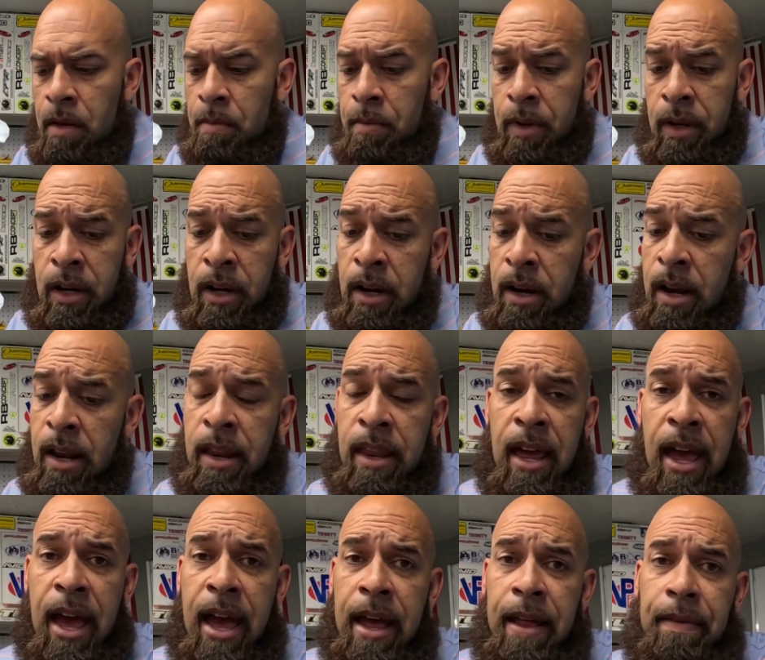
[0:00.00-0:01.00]
But other than
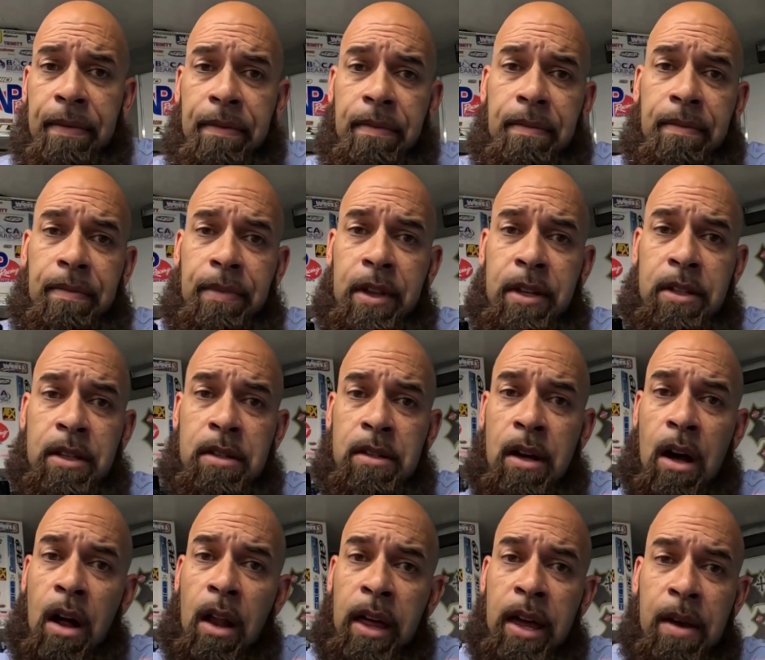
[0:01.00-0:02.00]
that, this is
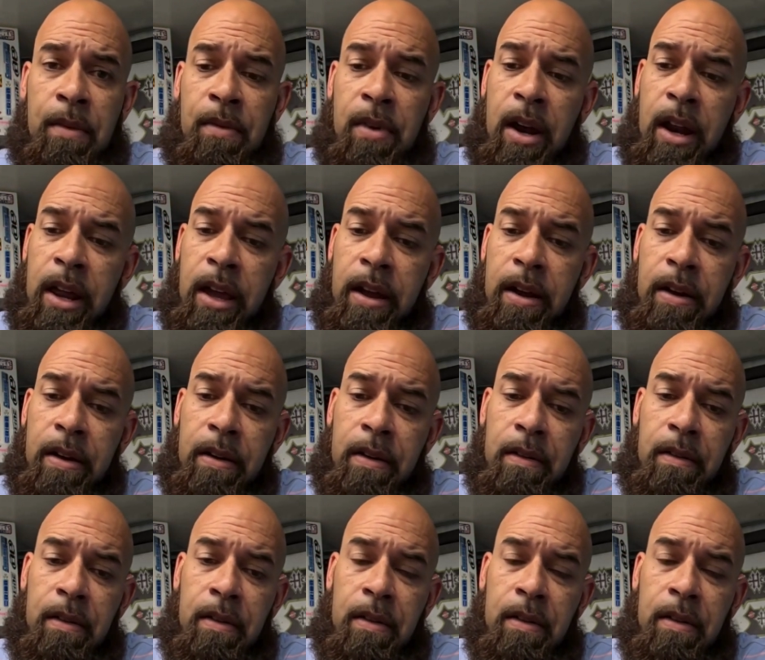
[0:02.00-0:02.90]
all him right here.